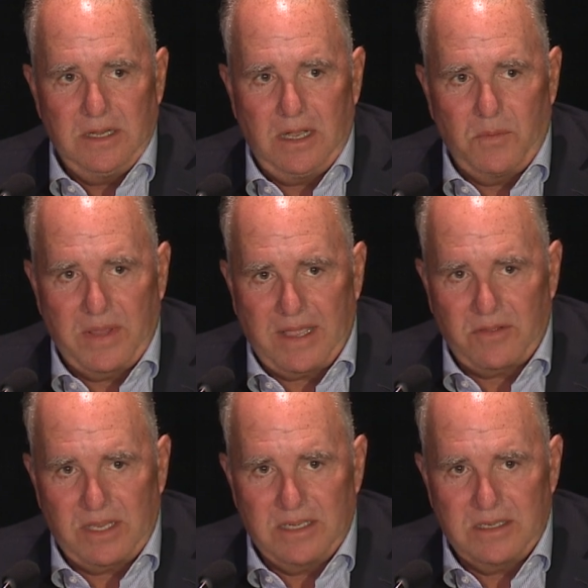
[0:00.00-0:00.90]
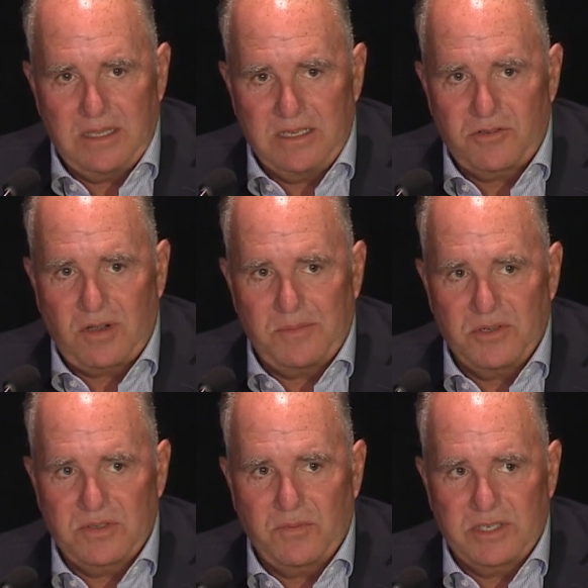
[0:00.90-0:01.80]
uh, without these these
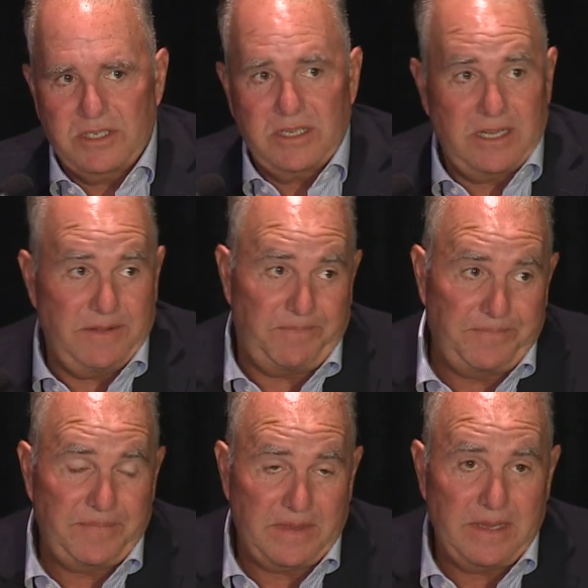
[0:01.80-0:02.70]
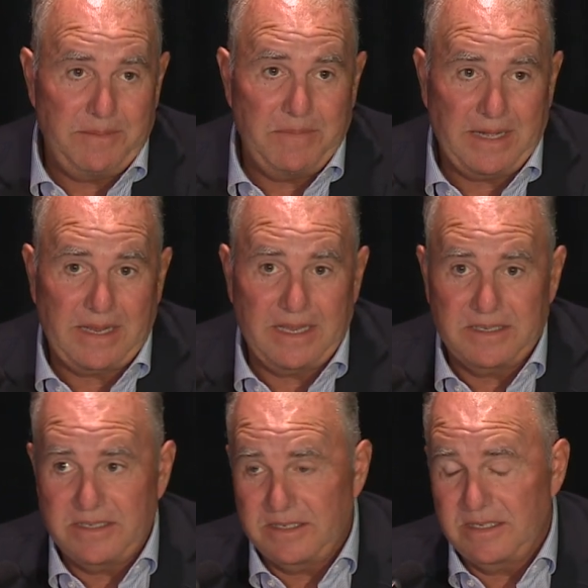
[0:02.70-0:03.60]
tremors, which in in many
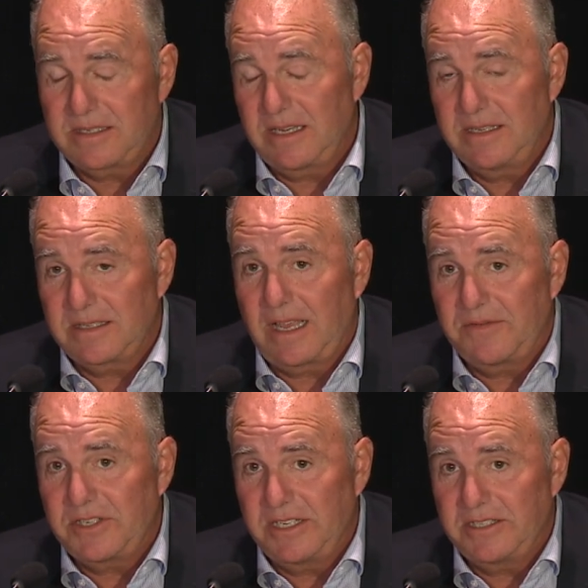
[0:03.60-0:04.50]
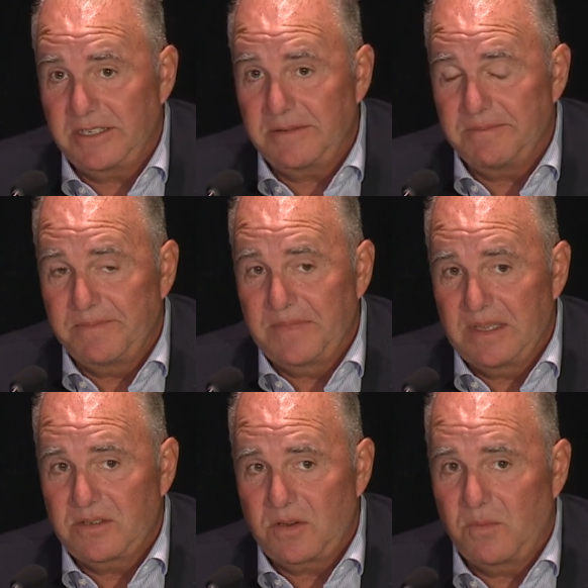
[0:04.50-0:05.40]
cases is is life changing.
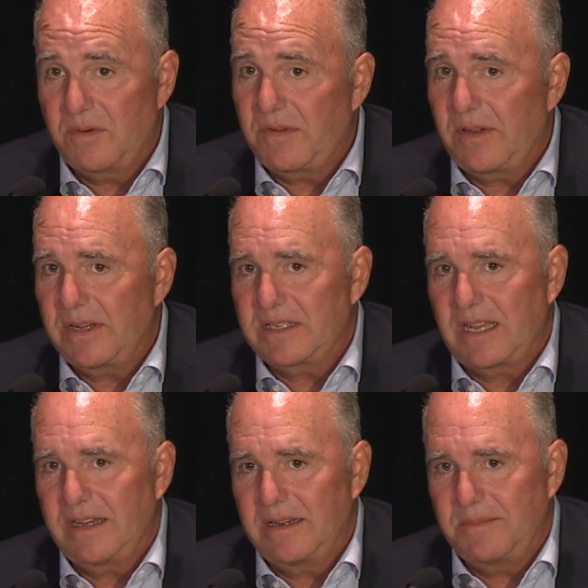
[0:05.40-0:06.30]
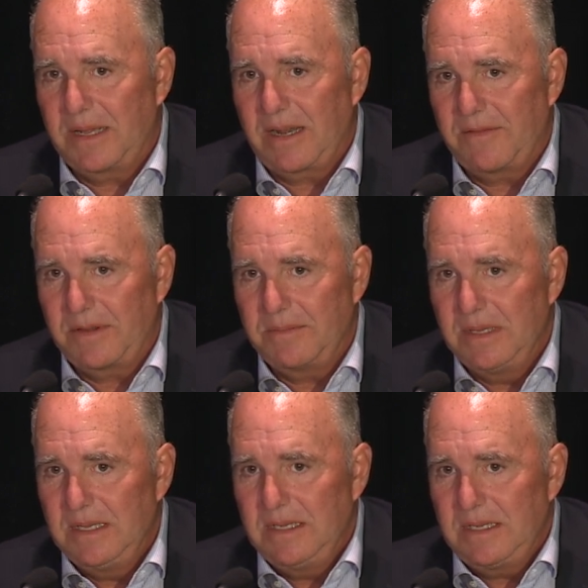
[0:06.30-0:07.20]
So we're very excited about having
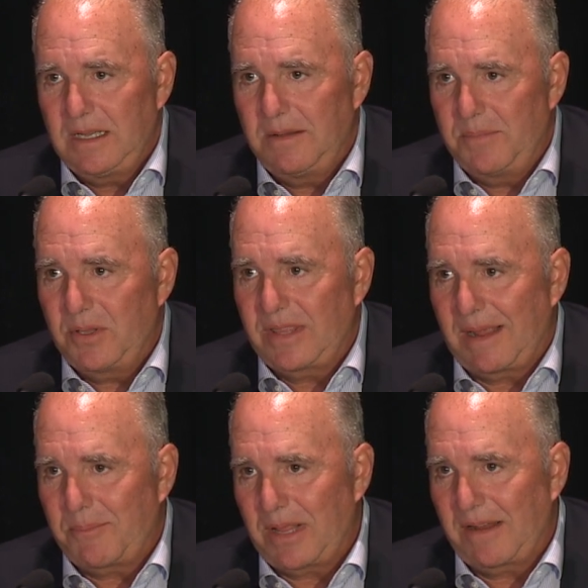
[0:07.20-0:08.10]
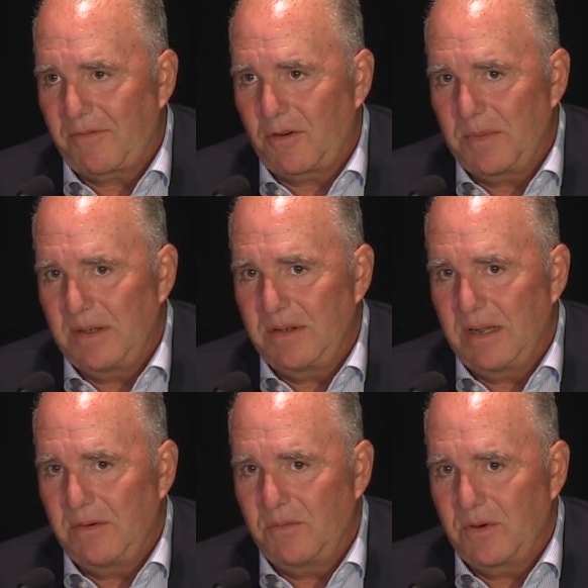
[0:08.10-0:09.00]
uh, built that platform, and,
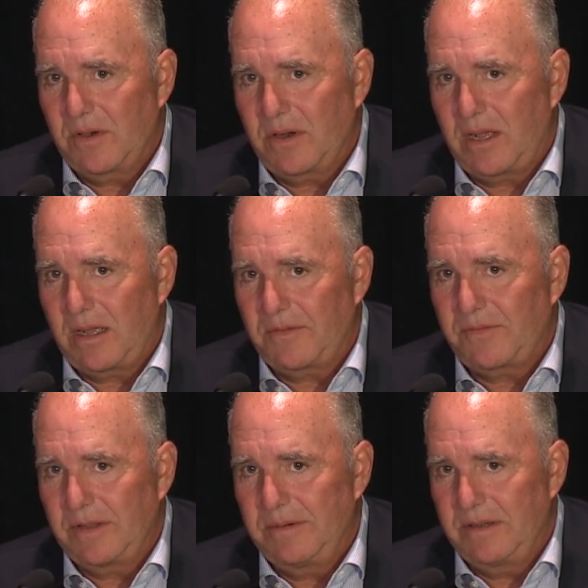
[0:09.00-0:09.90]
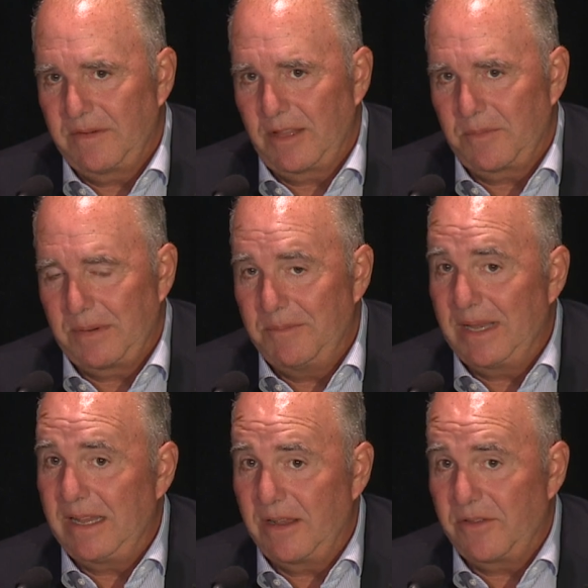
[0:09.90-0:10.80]
and we're off and developing
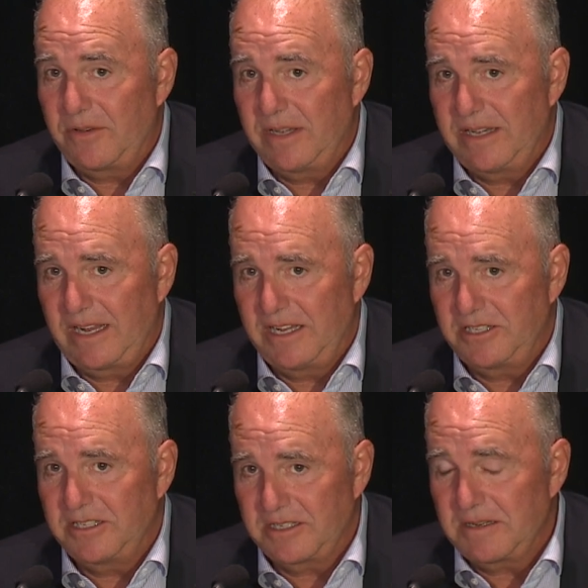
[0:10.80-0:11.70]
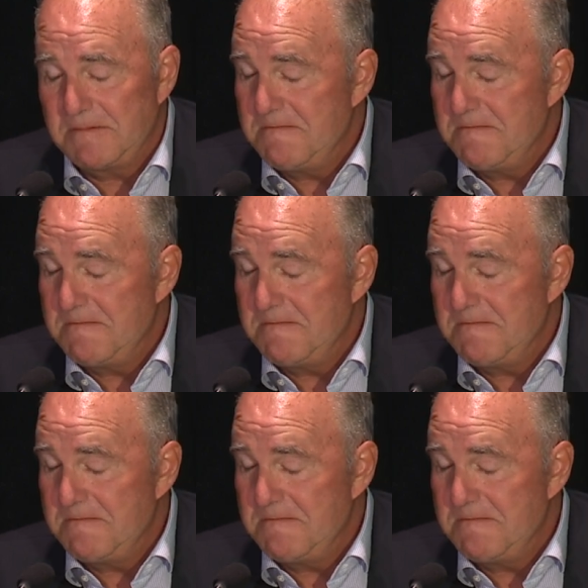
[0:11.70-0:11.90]
many other indications.